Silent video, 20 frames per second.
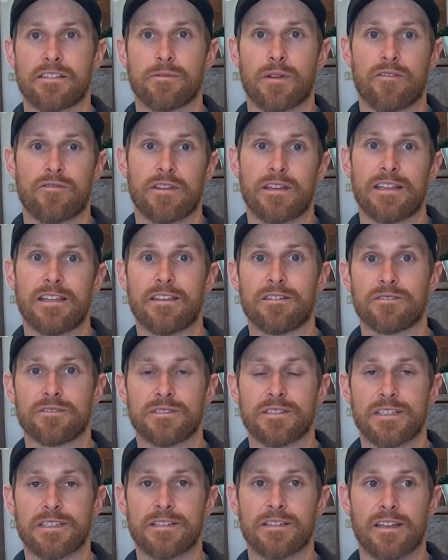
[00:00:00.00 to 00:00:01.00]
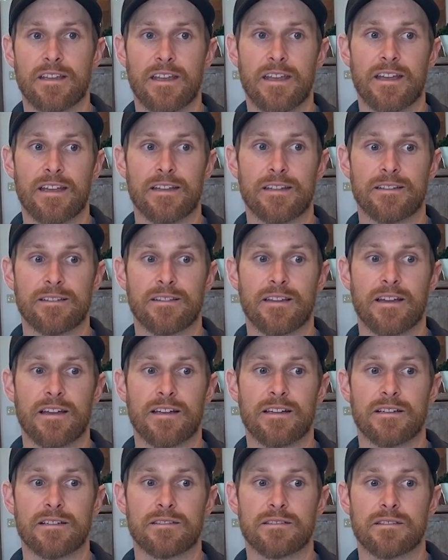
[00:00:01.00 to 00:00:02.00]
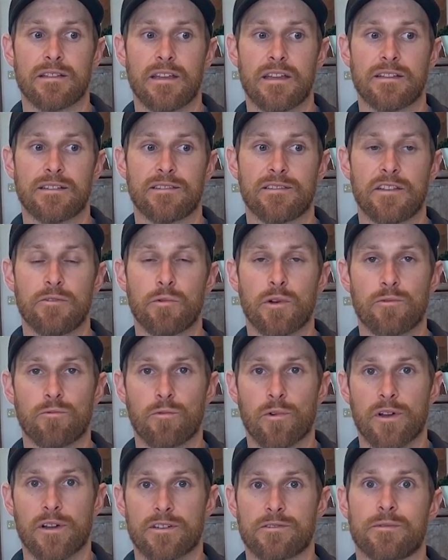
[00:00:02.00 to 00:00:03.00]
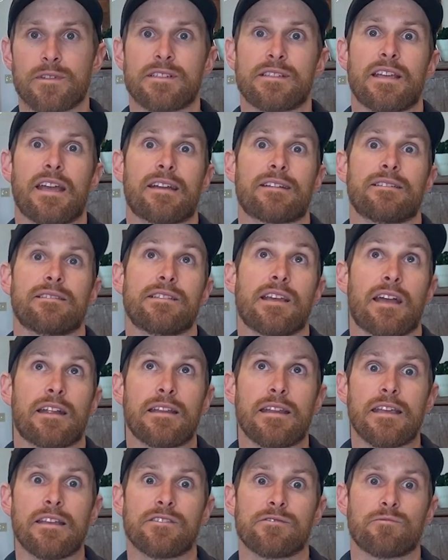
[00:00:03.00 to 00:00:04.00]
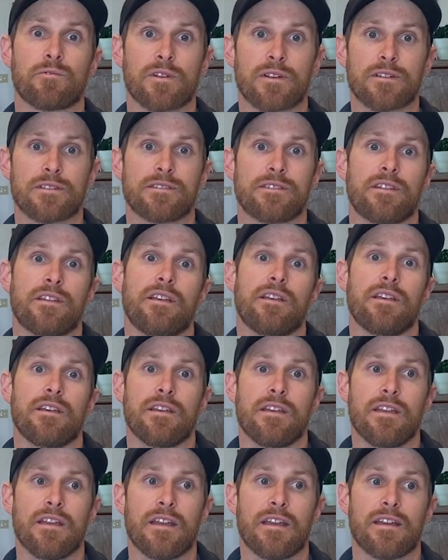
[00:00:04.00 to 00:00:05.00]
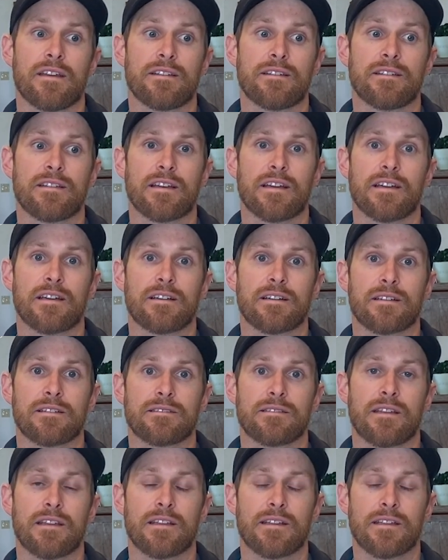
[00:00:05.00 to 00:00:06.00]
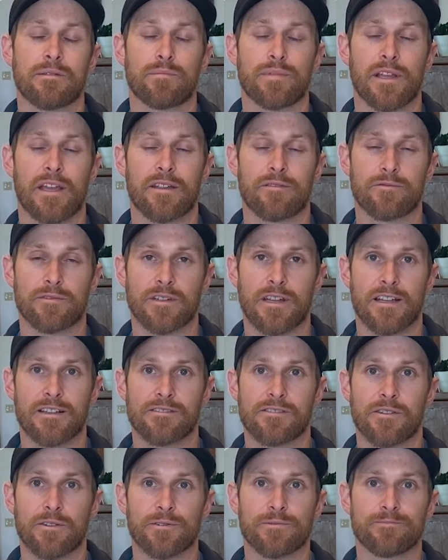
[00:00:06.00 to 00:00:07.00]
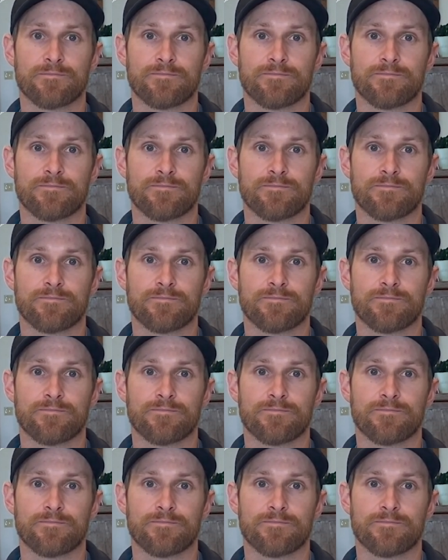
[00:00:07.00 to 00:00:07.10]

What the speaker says: see what everything yielded and see what worked, what techniques worked, and can plan for next year.